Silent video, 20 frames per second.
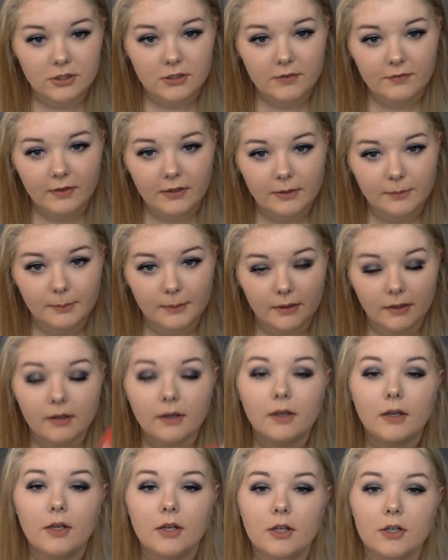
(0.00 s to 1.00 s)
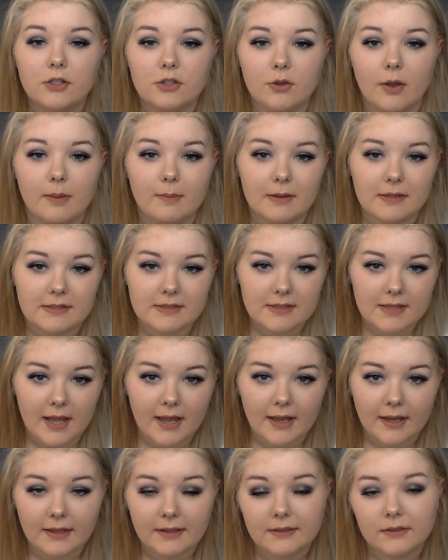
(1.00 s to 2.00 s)
developer, so I mixed
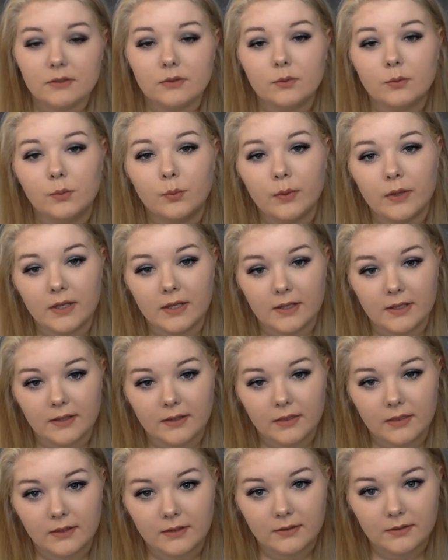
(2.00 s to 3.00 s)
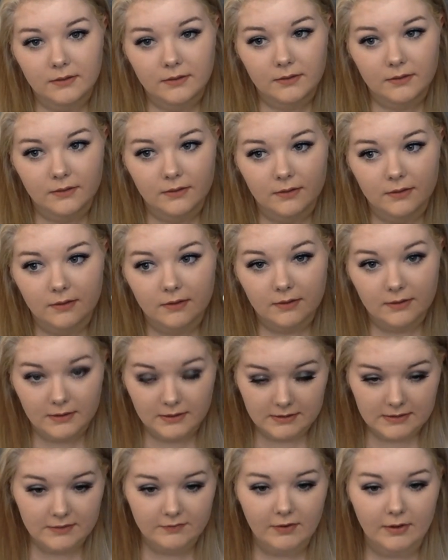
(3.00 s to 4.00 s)
that with
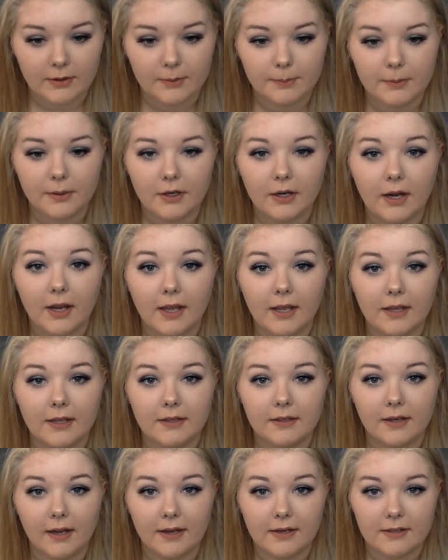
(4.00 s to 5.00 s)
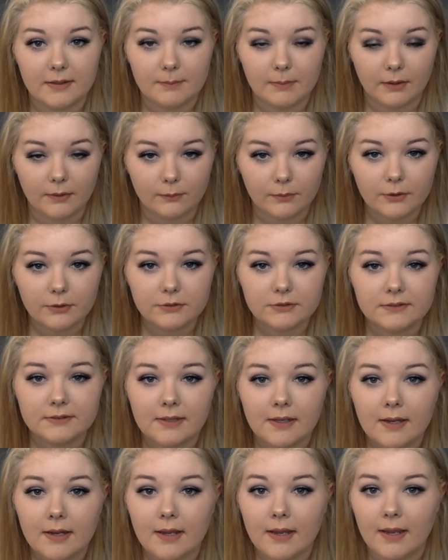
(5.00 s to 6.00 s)
this developer, and I did my roots,
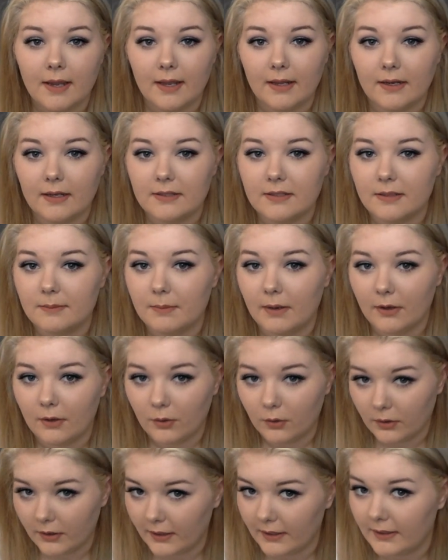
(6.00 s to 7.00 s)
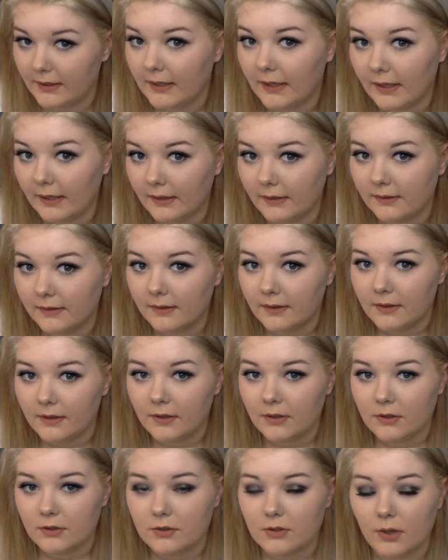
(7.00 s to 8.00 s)
and I did my whole head again.
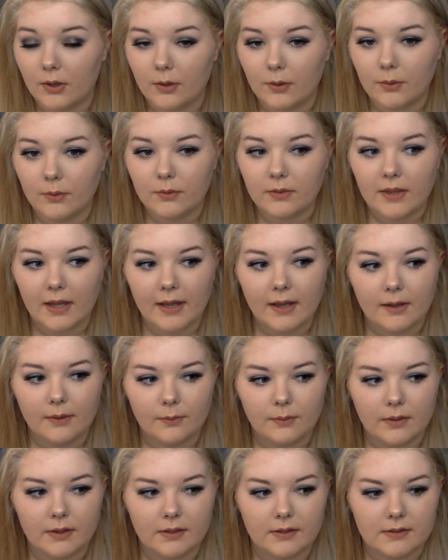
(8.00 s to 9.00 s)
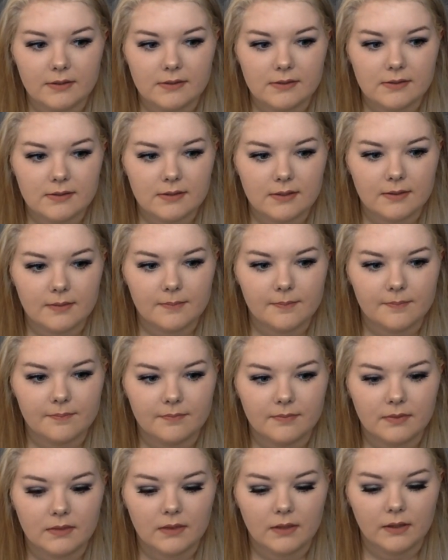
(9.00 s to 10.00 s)
So that was
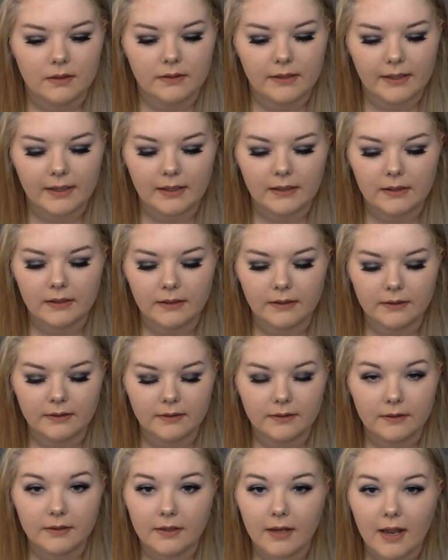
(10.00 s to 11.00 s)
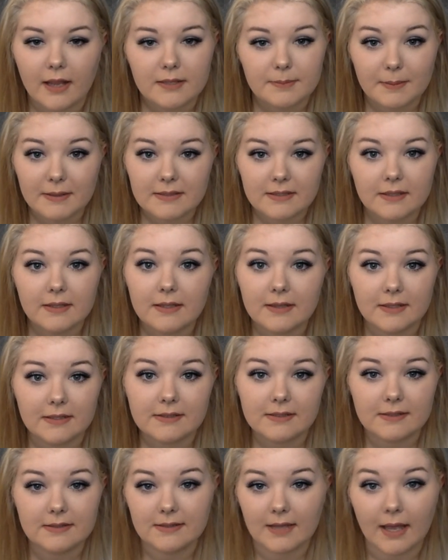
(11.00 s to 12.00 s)
like it's basically
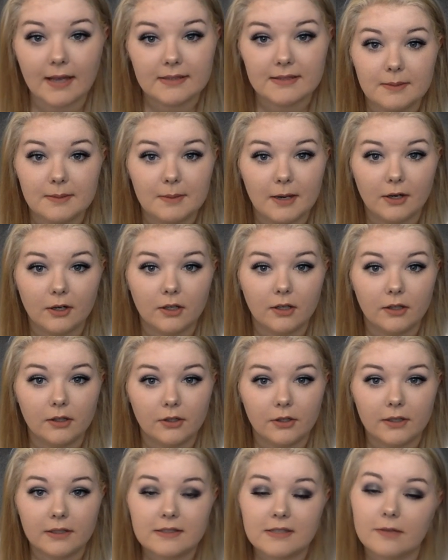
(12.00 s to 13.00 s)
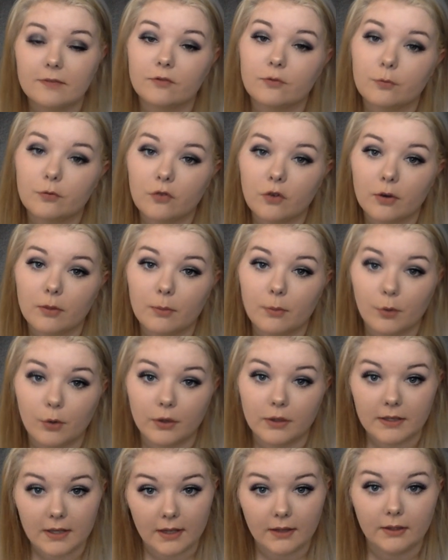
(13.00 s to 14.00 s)
this exact hair color except for more
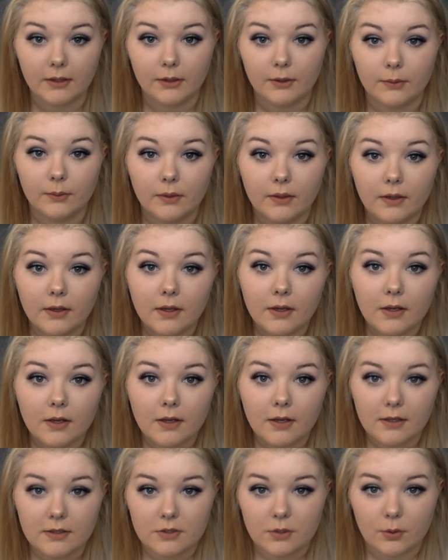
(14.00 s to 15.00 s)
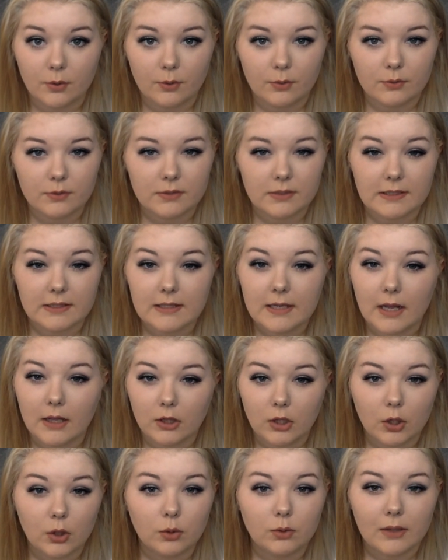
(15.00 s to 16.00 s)
yellow. So it was a
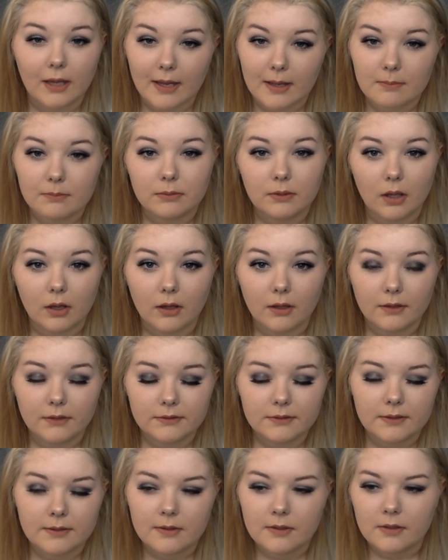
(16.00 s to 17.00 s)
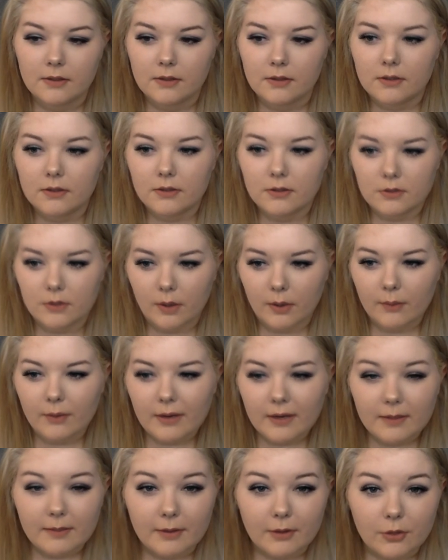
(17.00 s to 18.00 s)
yellow light blonde. So I
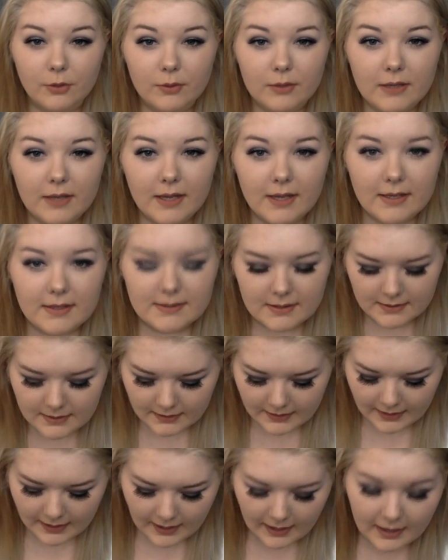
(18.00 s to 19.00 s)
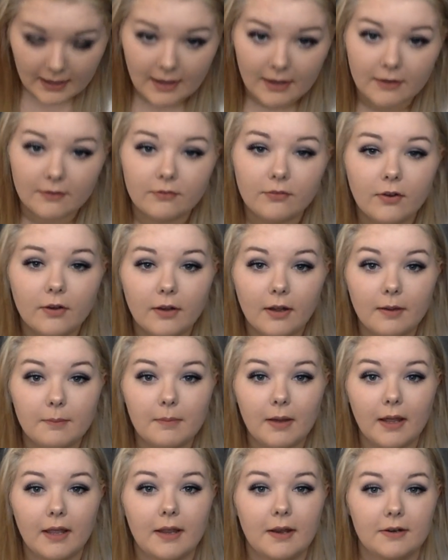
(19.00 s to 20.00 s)
waited about 3 days, and then I have
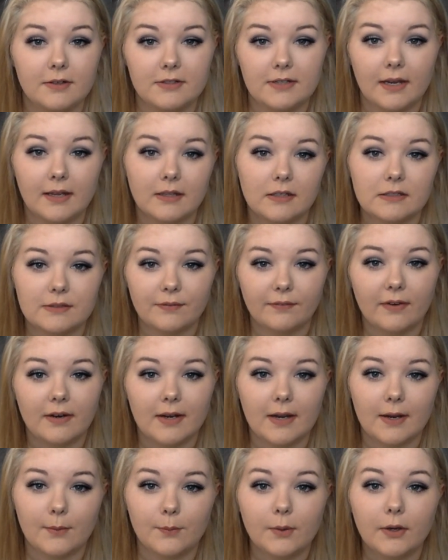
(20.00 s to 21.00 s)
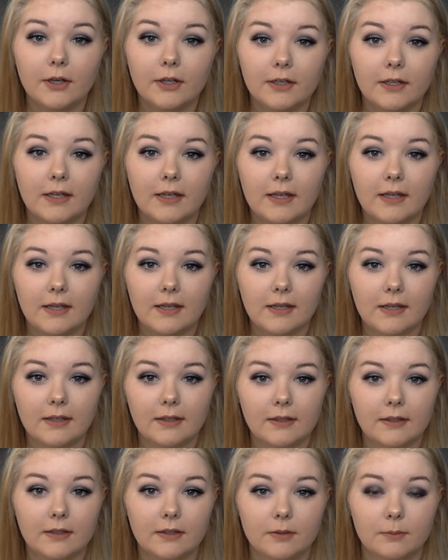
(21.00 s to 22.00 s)
my hairstylist friend at work.
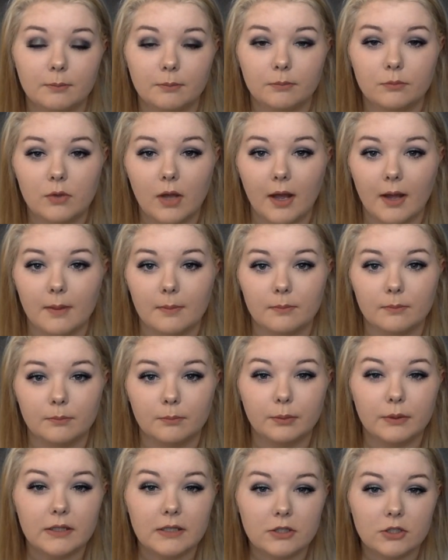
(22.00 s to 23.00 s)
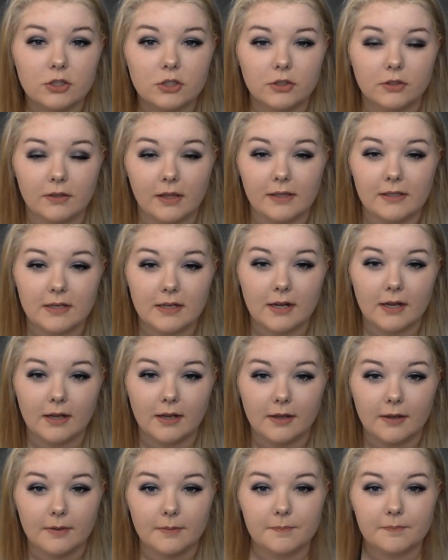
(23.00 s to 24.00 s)
He bleached, like did
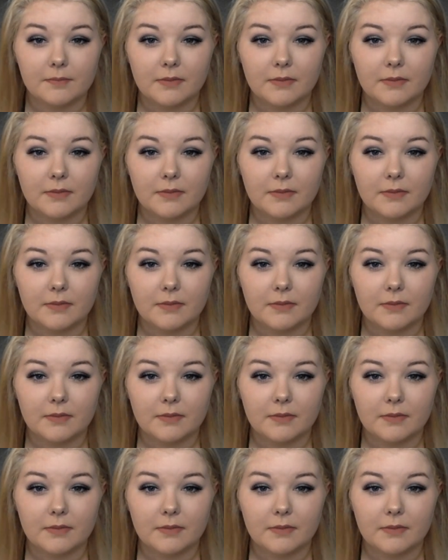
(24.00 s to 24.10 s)
a